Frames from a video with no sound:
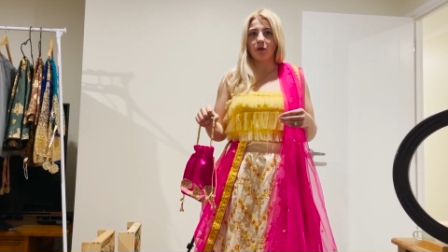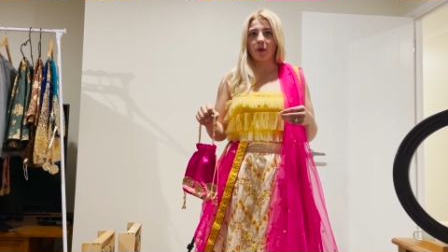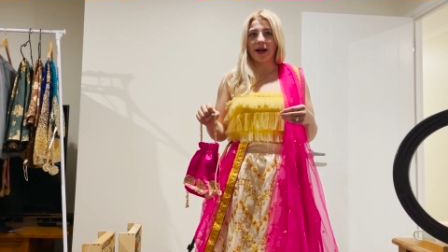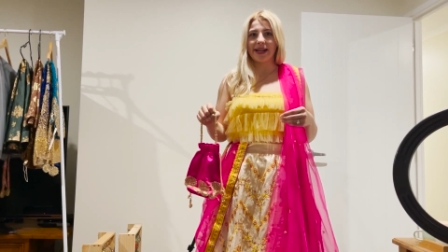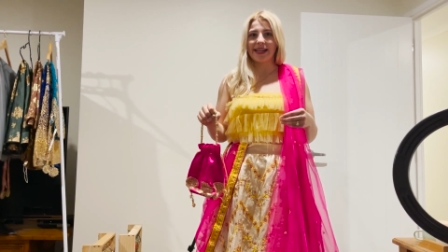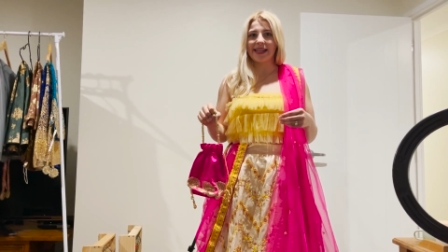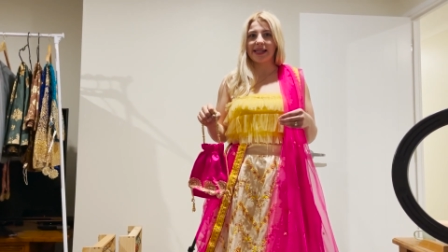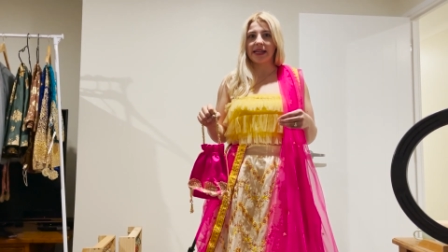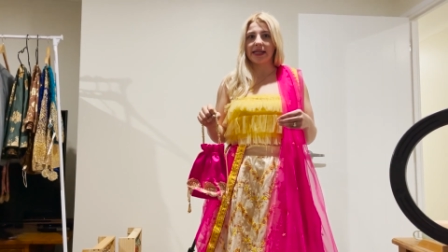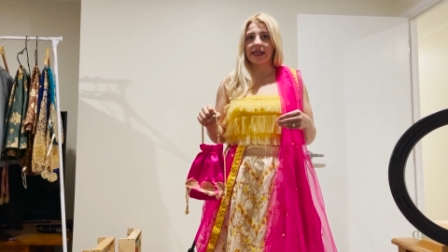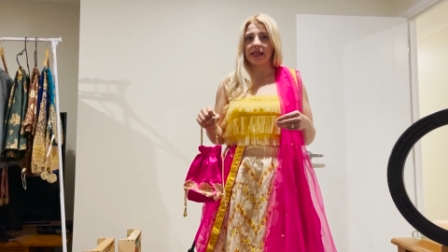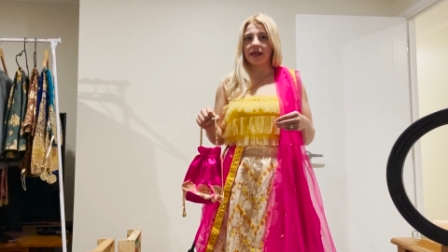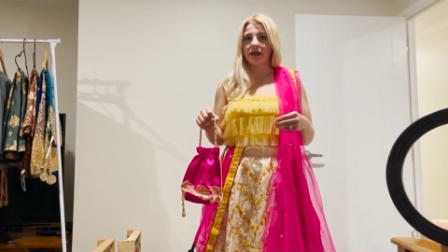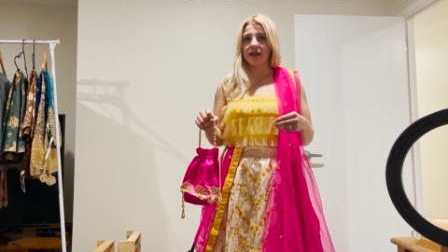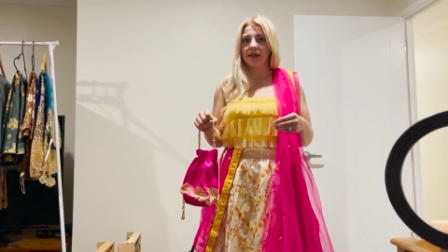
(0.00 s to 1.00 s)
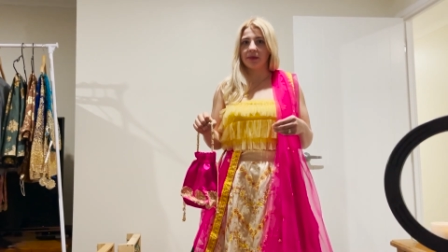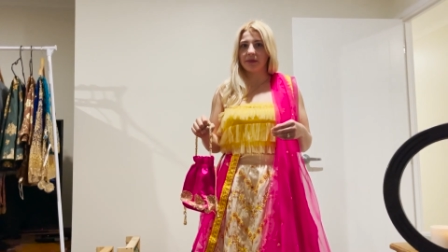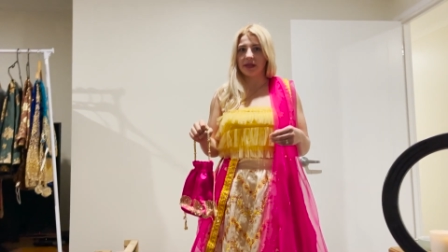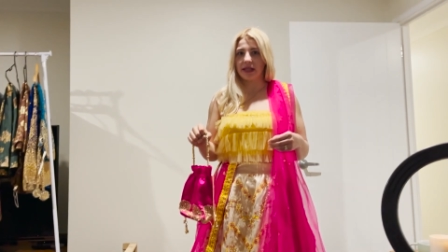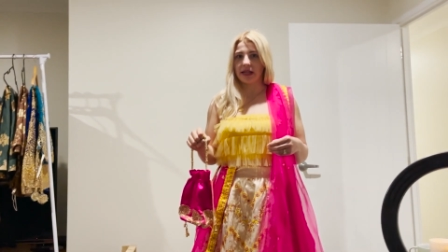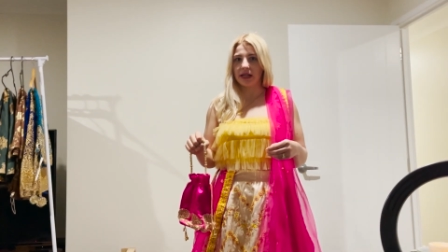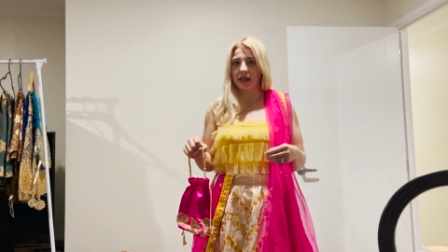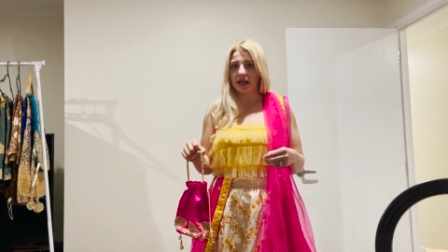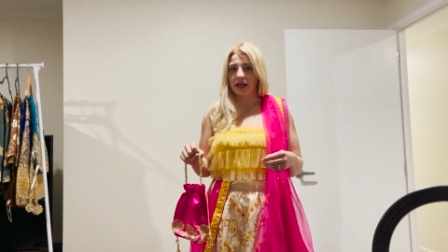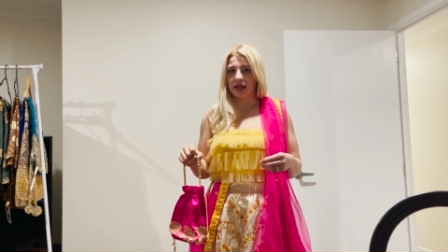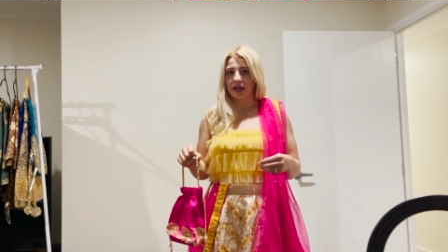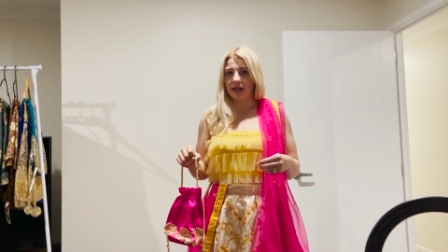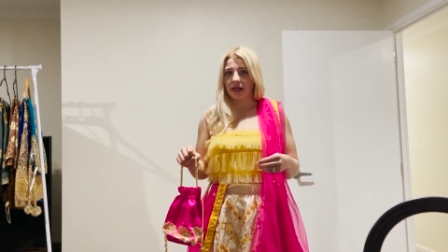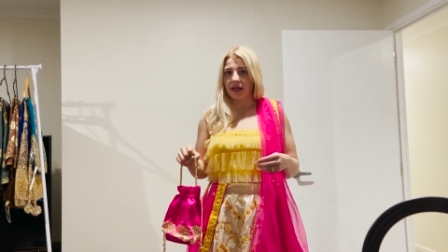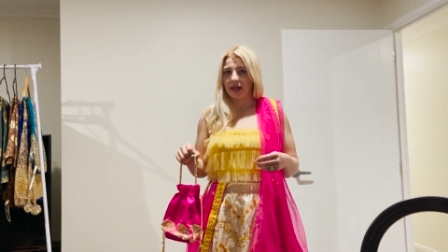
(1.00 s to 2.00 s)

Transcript: wedding y to me. Right.